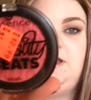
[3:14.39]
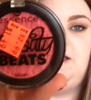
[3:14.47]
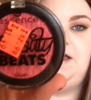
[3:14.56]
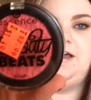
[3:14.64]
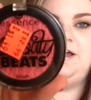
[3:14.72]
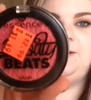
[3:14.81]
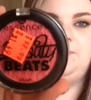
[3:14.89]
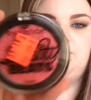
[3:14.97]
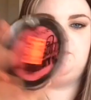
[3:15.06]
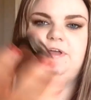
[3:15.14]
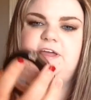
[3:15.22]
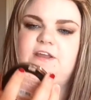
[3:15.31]
um,
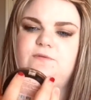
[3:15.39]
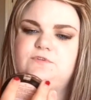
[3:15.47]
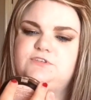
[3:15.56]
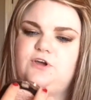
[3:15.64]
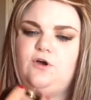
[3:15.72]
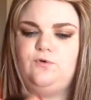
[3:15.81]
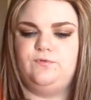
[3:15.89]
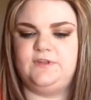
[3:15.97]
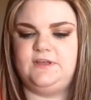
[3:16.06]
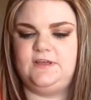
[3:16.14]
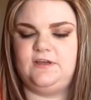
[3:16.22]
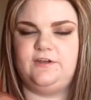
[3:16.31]
and it was
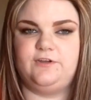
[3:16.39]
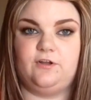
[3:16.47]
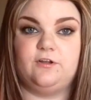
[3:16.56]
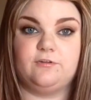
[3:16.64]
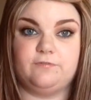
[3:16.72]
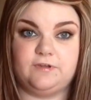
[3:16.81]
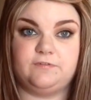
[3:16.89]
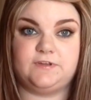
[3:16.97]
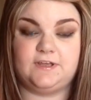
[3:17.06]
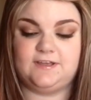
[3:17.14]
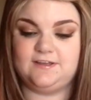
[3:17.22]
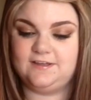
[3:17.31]
only a dollar
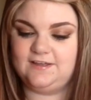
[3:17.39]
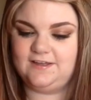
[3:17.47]
fifty.